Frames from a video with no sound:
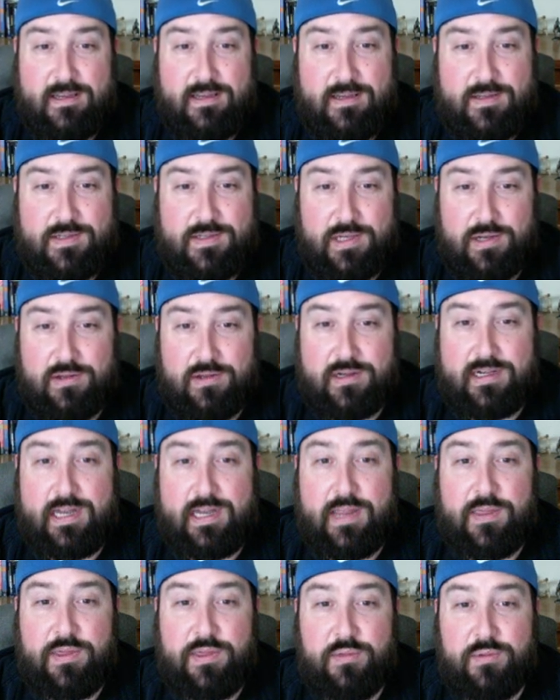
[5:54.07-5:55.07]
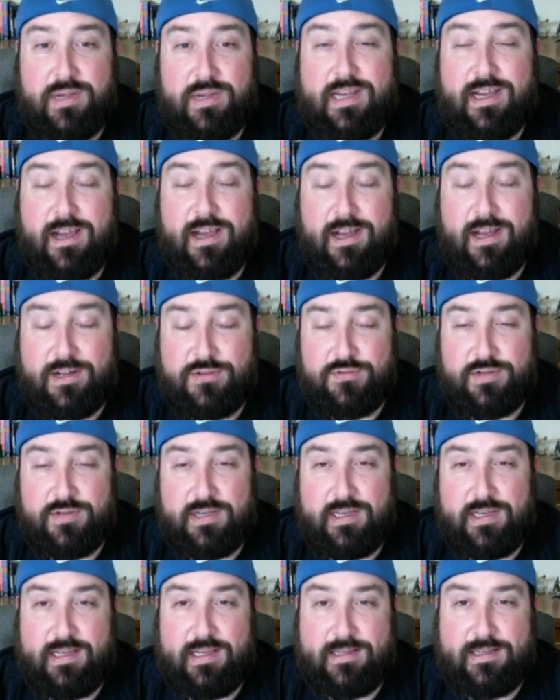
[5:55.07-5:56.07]
So you're looking at
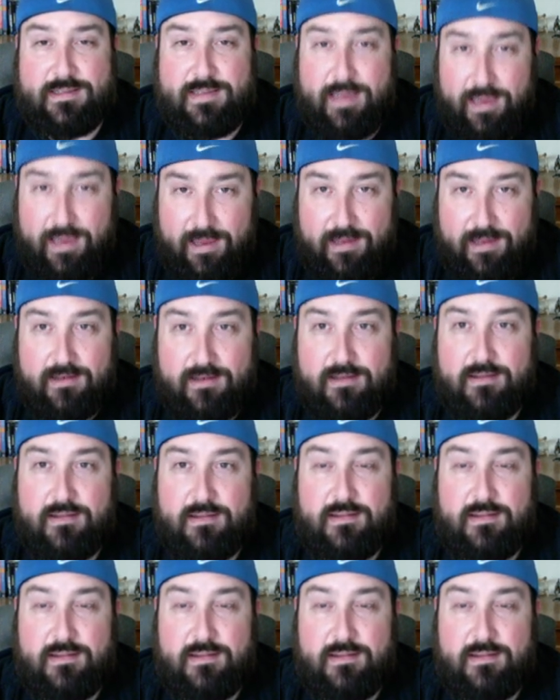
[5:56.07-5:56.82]
310